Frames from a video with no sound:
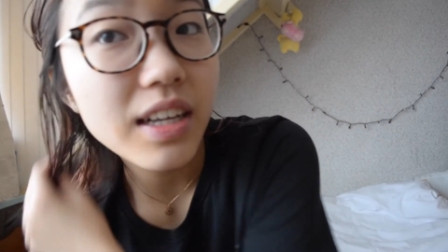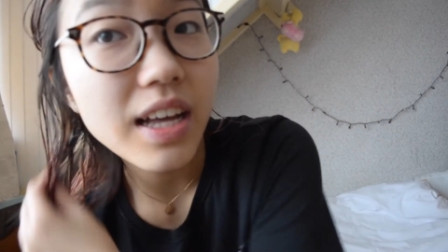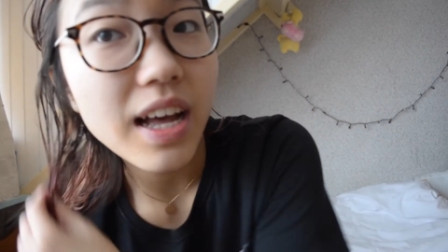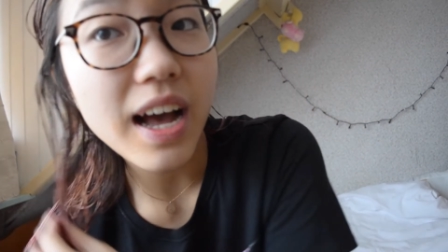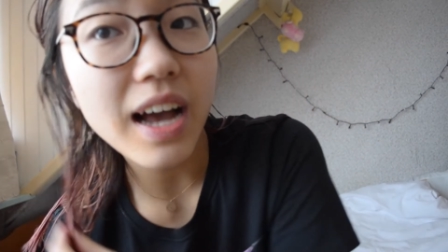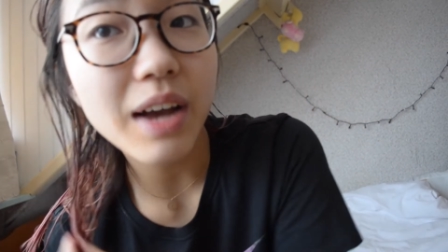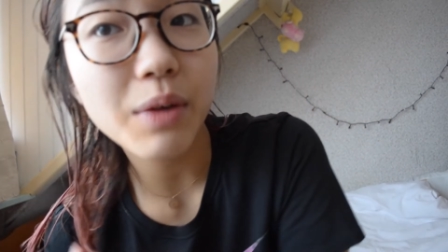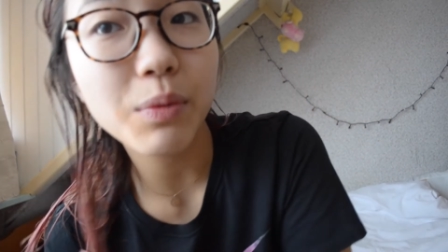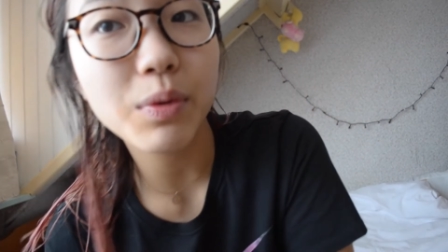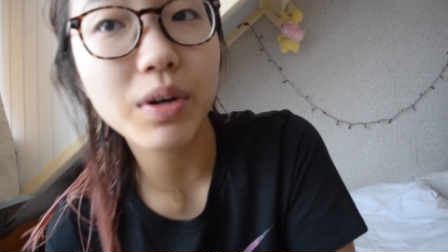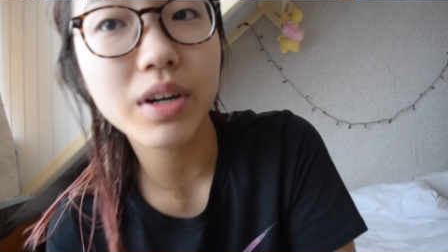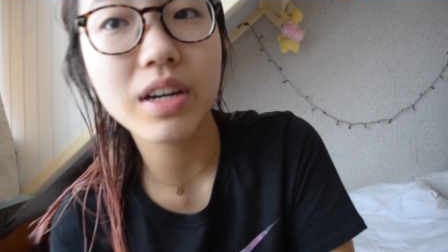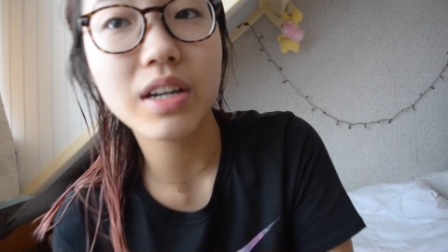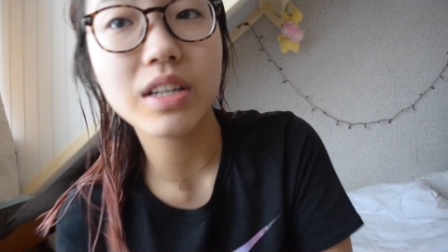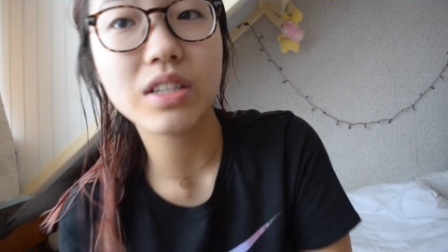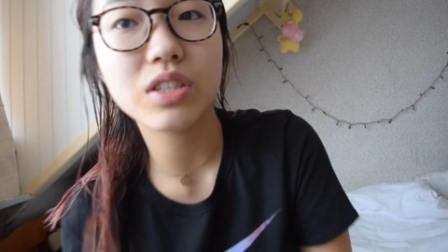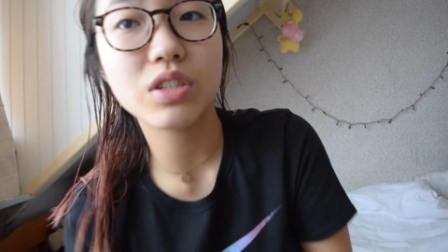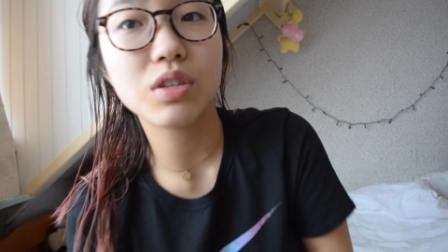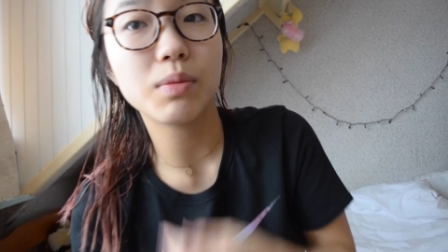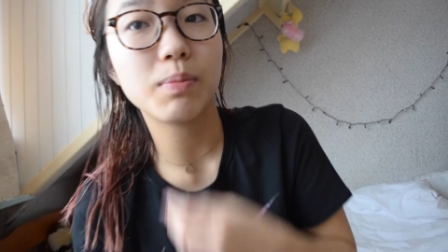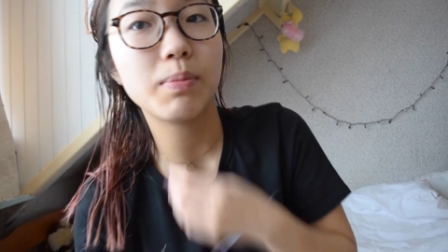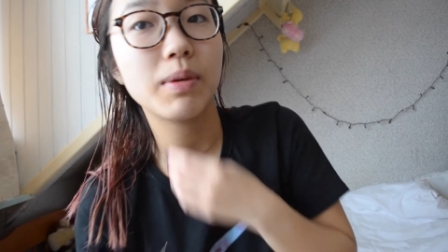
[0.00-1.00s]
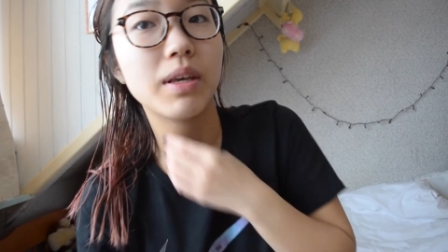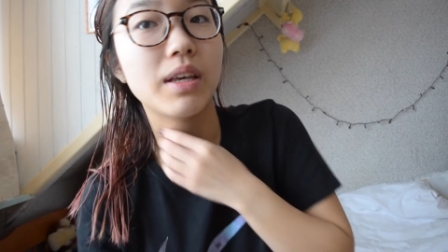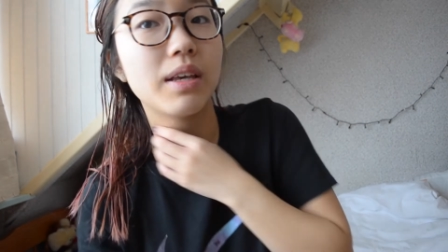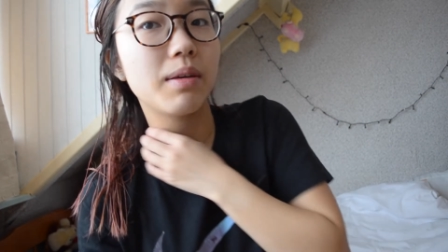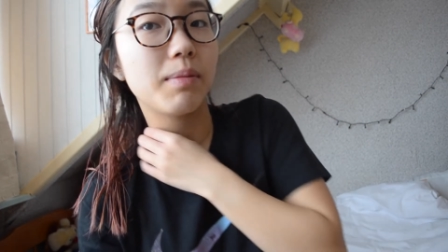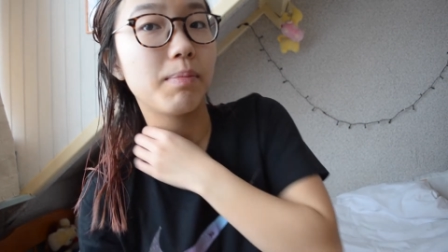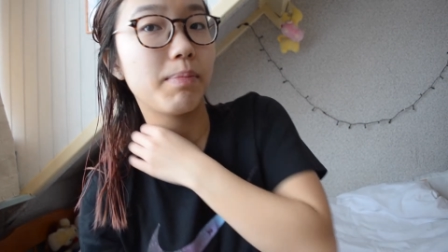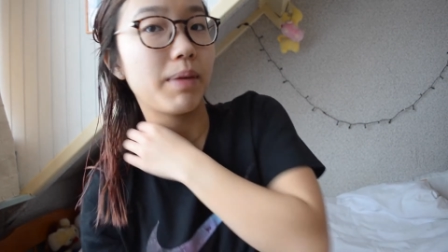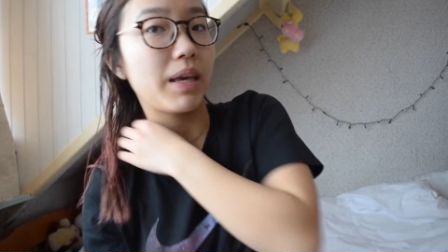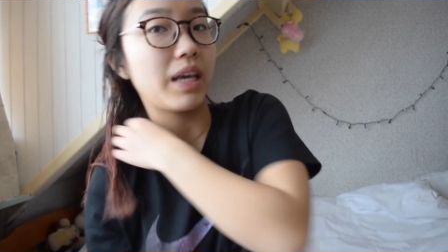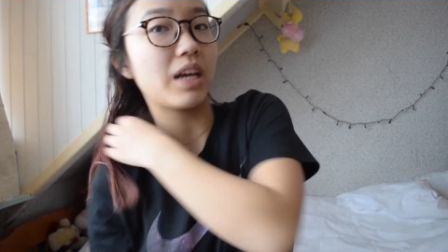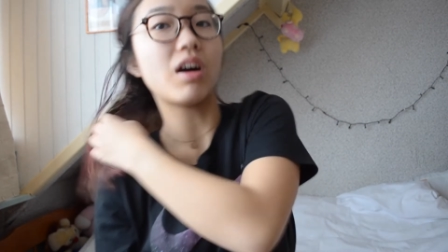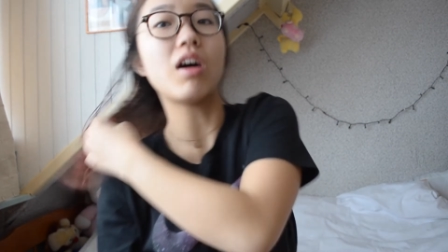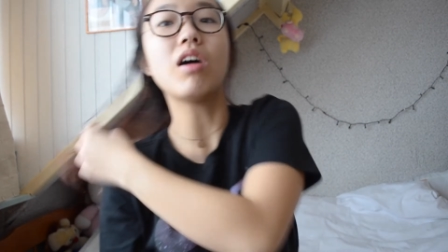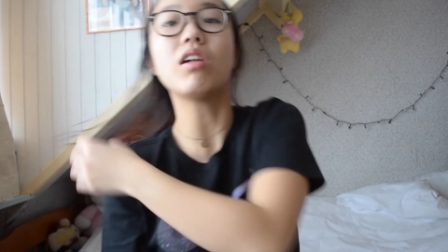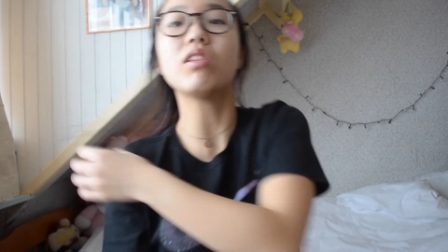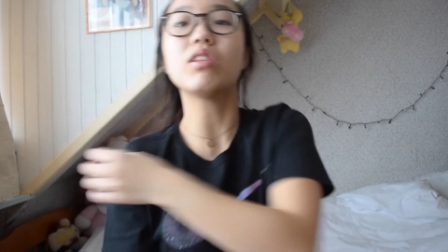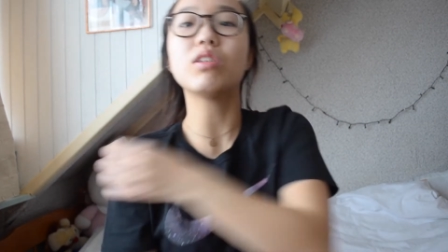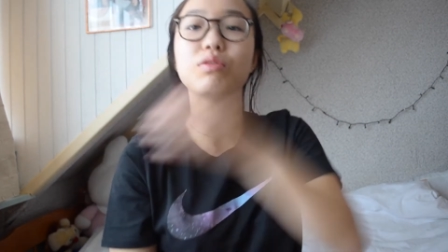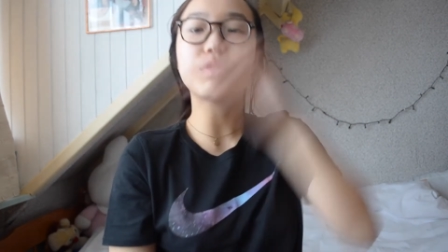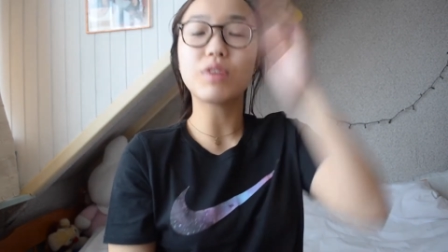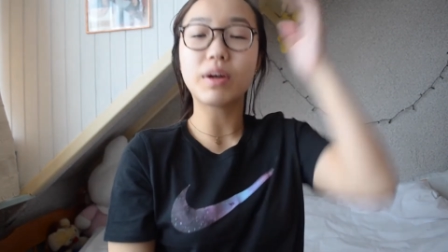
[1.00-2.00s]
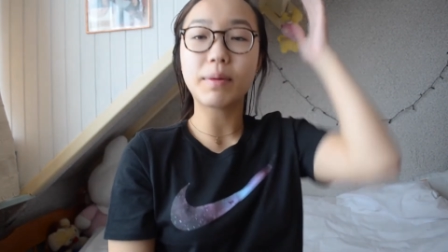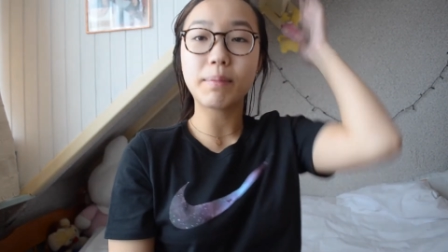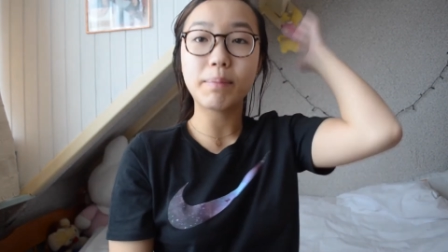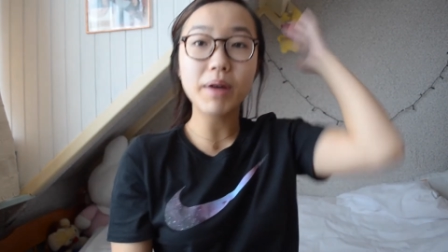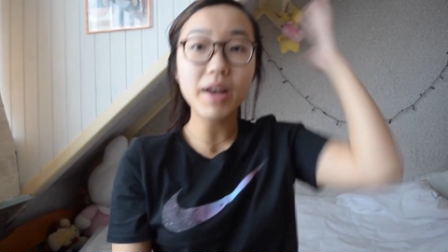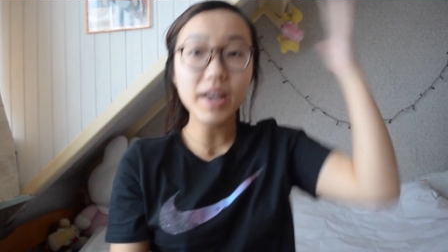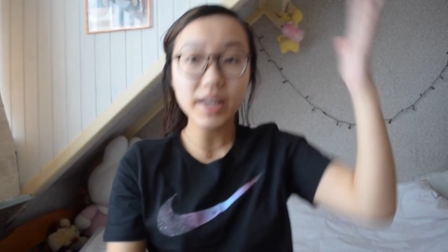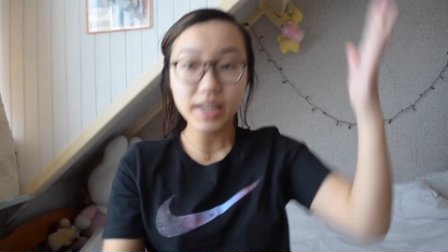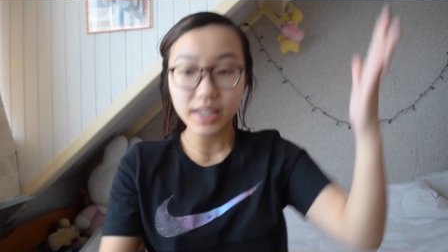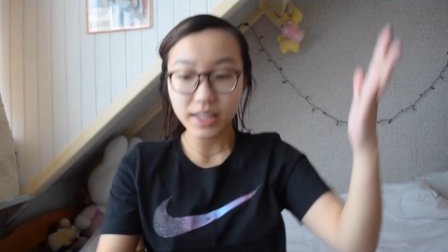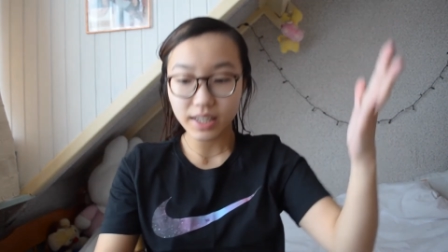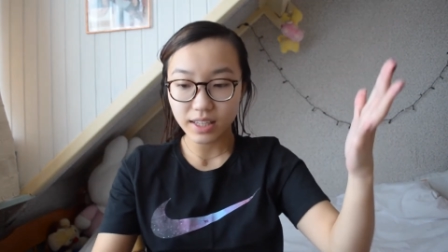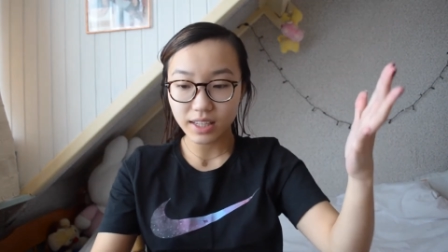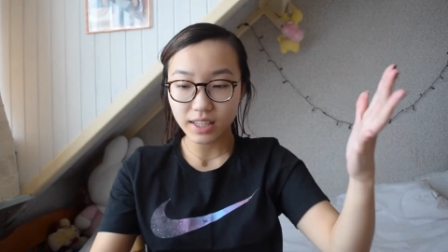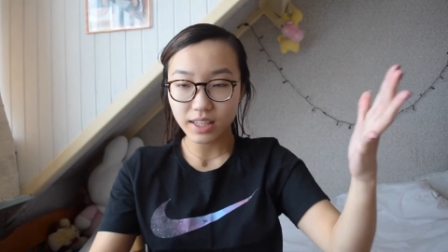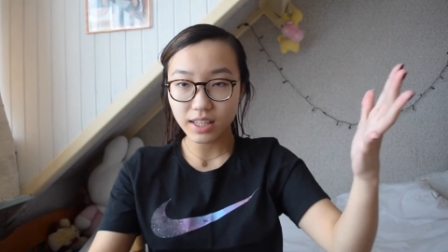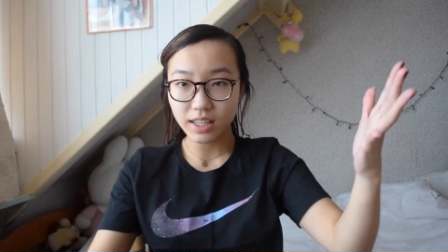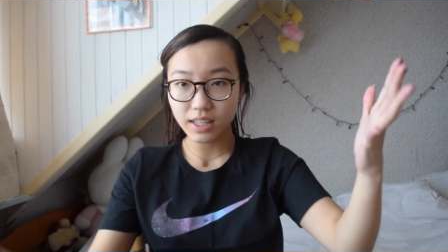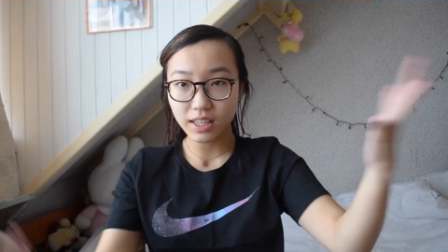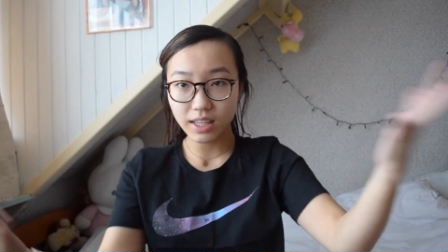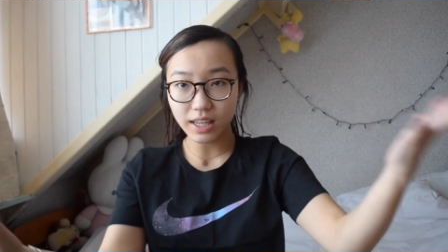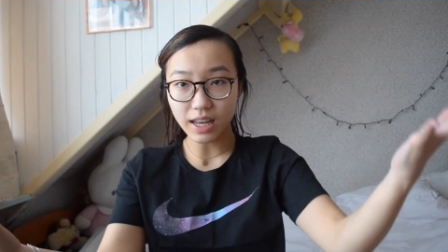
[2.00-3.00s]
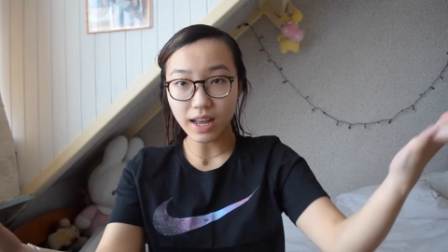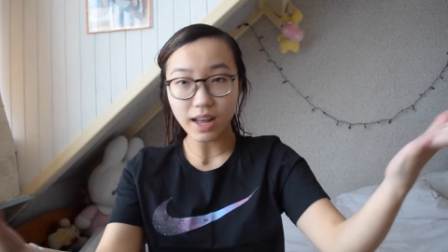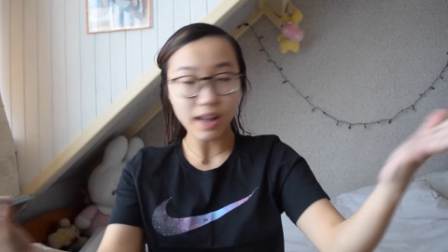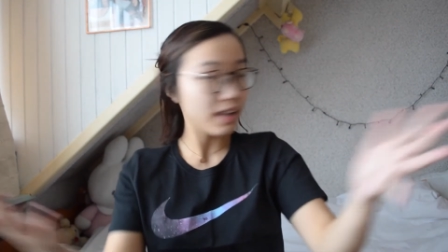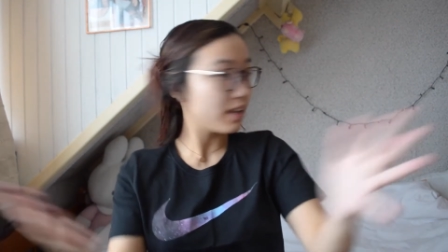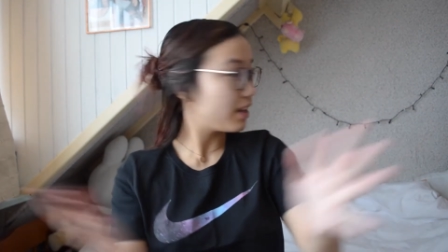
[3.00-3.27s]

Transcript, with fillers: I wanted it to be pink all over, but yeah,